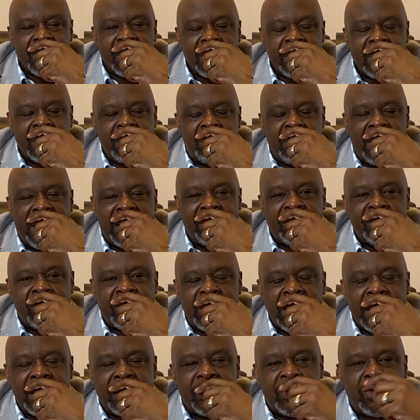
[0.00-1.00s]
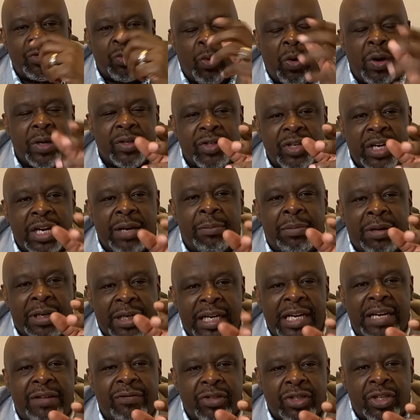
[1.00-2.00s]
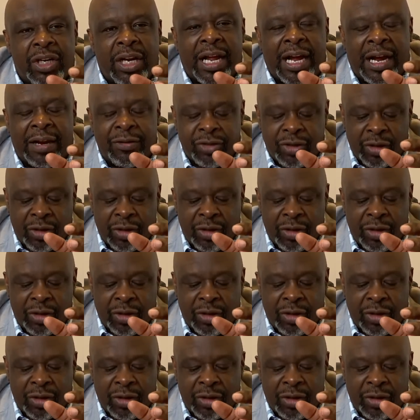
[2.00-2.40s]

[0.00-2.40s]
The blood of Jesus works in believers' lives.